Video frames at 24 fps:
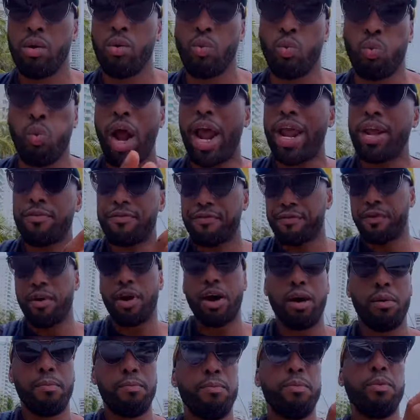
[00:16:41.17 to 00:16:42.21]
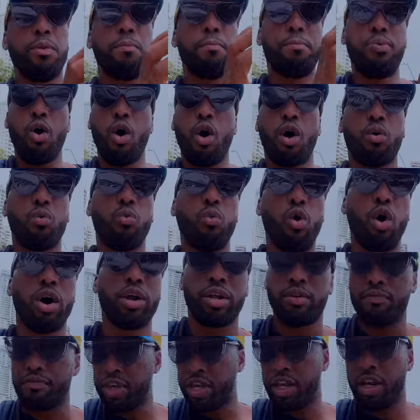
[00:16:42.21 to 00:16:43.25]
right from part one
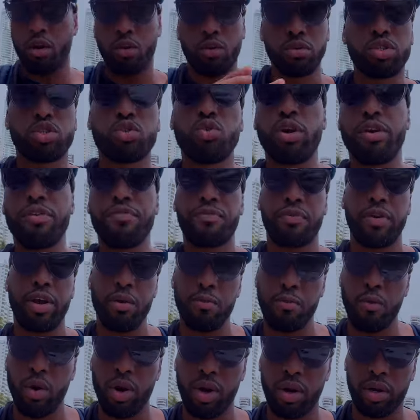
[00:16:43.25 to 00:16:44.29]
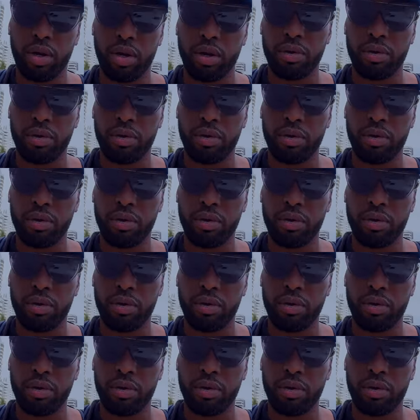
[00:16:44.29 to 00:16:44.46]
of the hero story framework.